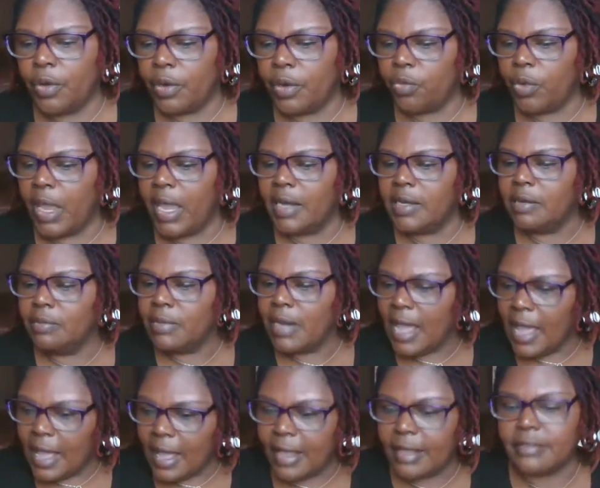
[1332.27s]
and random
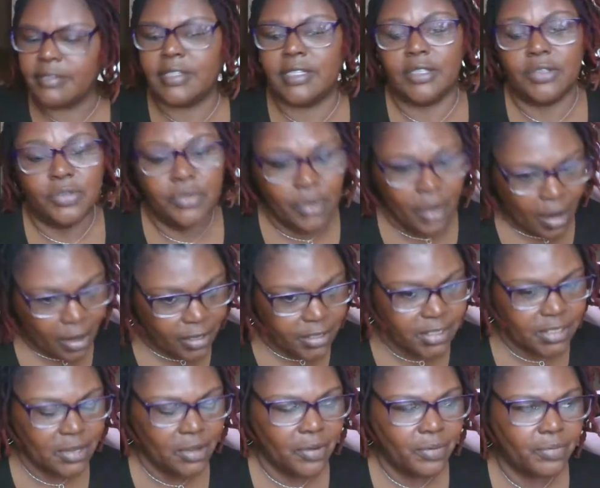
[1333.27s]
lives. You are
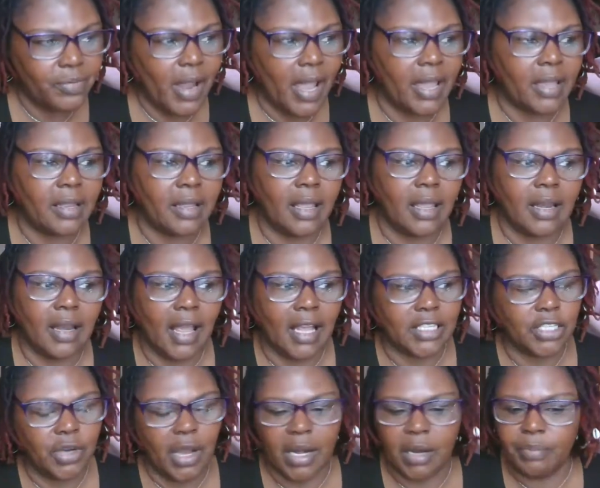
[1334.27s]
so right. And
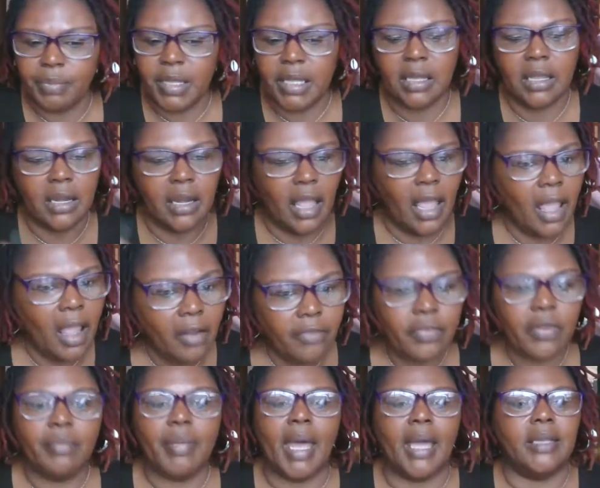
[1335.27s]
I try to be in
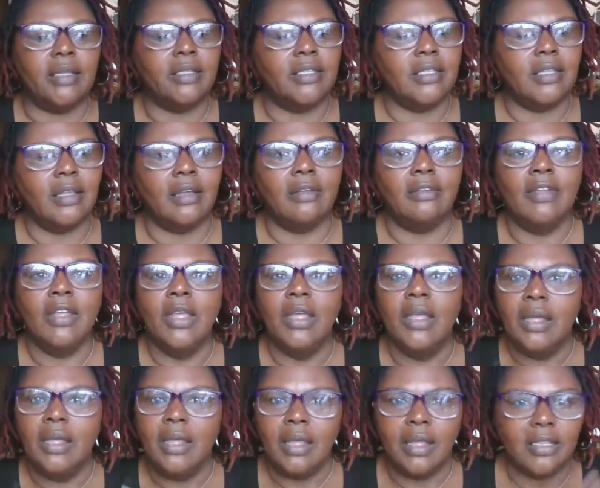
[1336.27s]
everybody's stuff
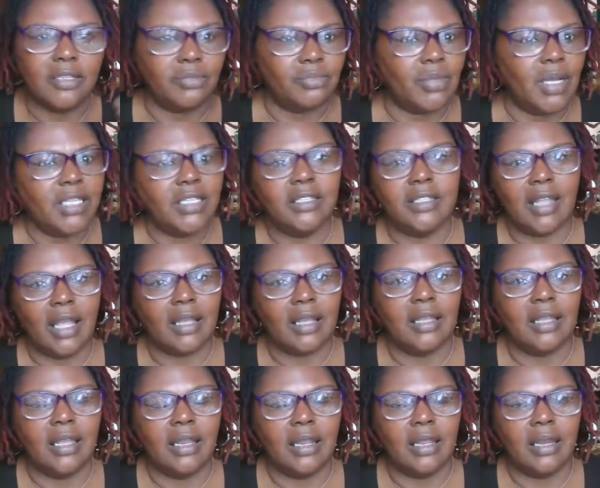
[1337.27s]
as much as I
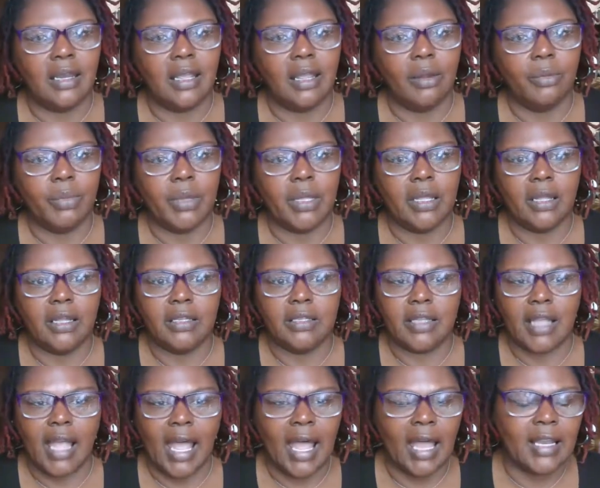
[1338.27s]
could get in there
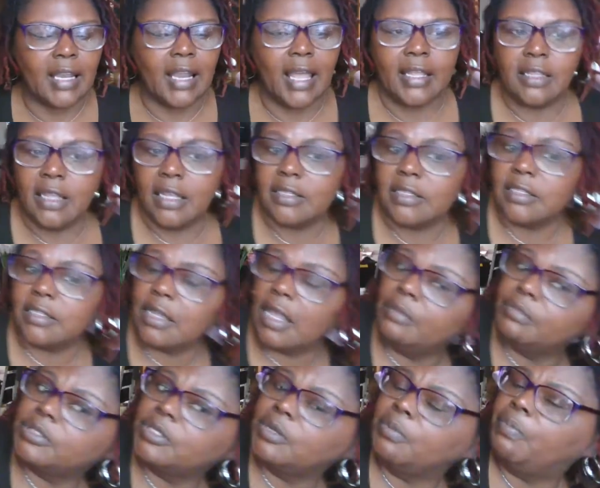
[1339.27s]
because I like that
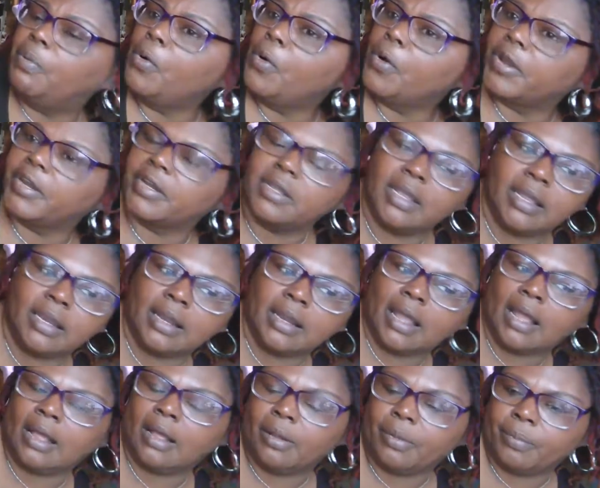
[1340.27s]
same support. And
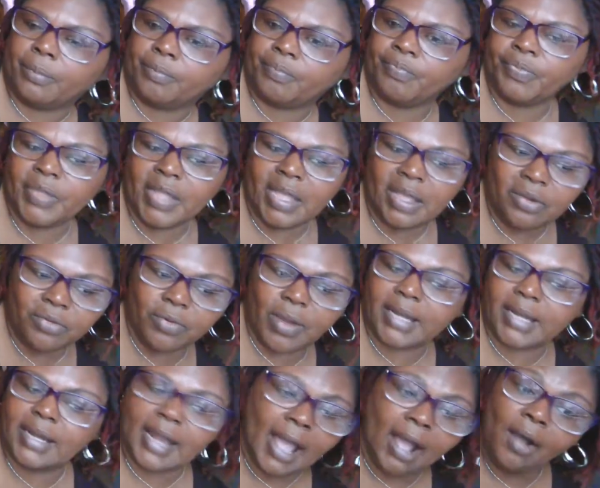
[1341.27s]
um,
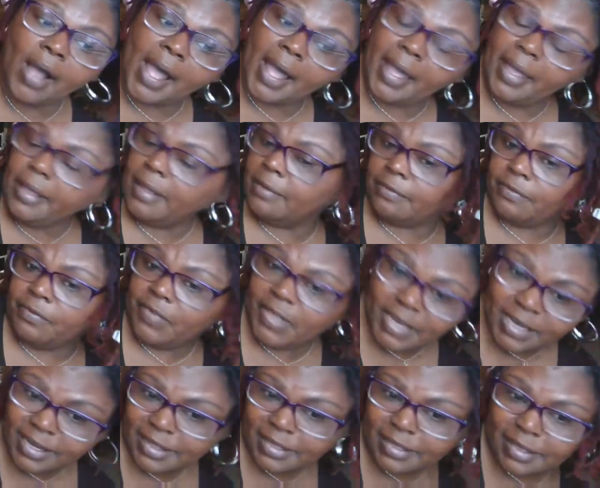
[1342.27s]
right now I am
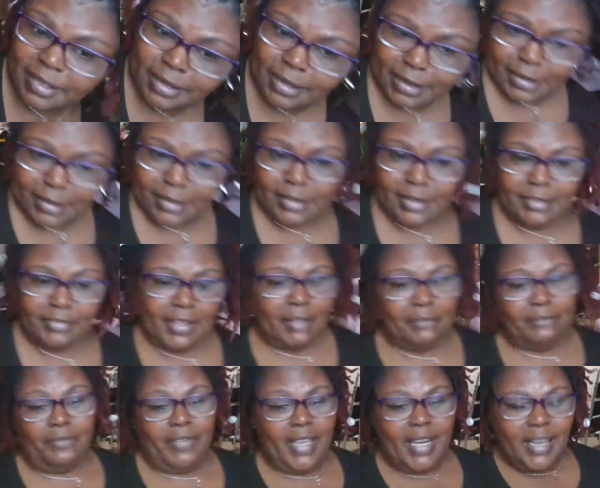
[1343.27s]
feeling the love.
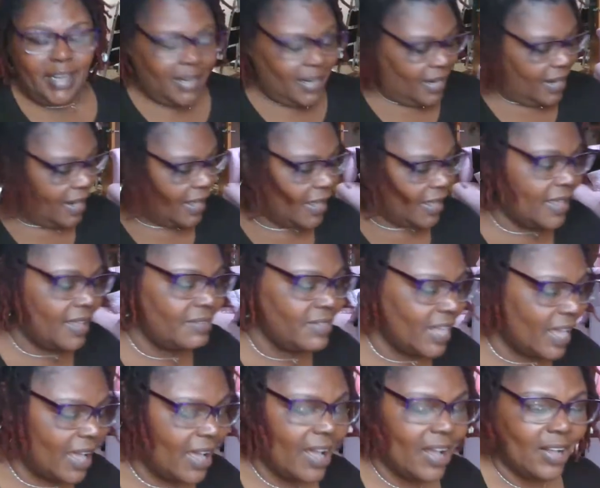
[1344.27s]
I'm feeling the love,
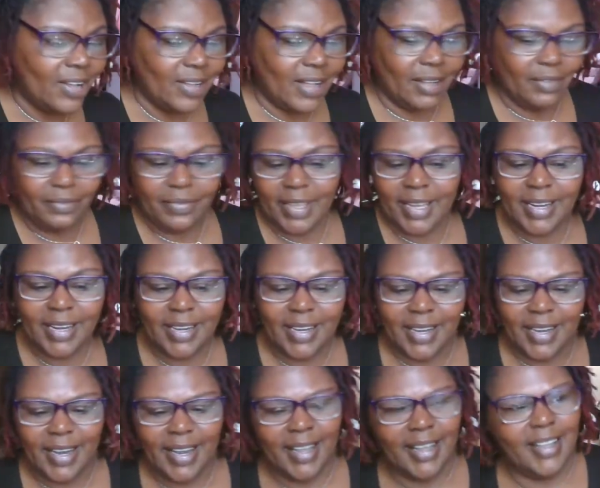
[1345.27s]
y'all. I'm feeling
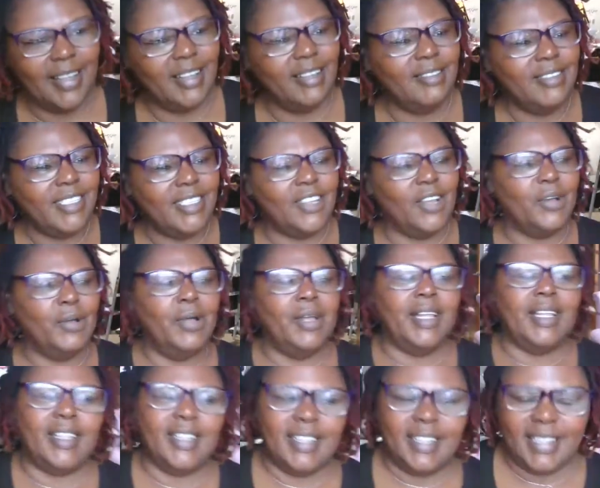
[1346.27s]
the love.
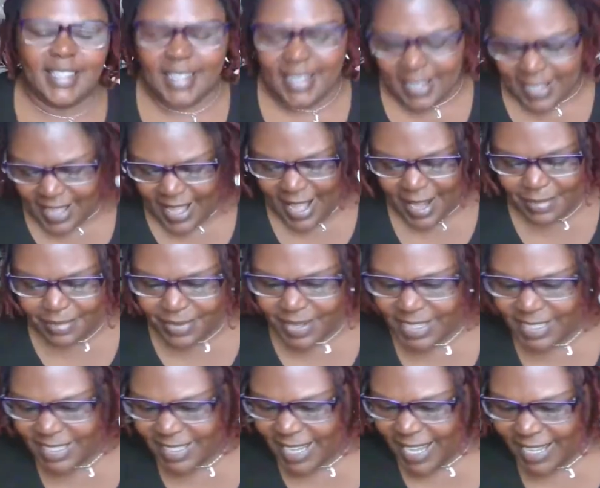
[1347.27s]
So I
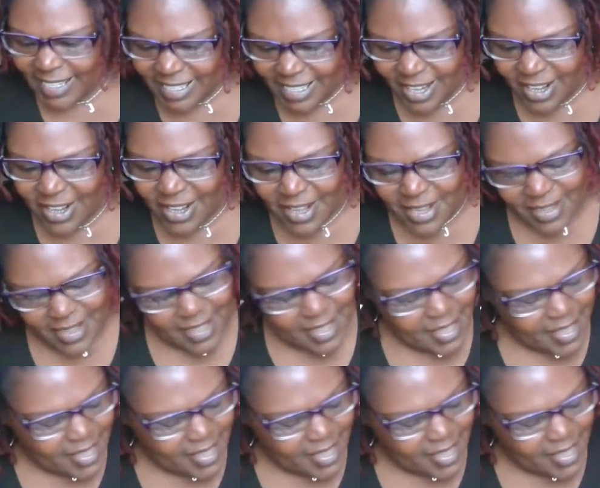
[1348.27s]
appreciate y'all.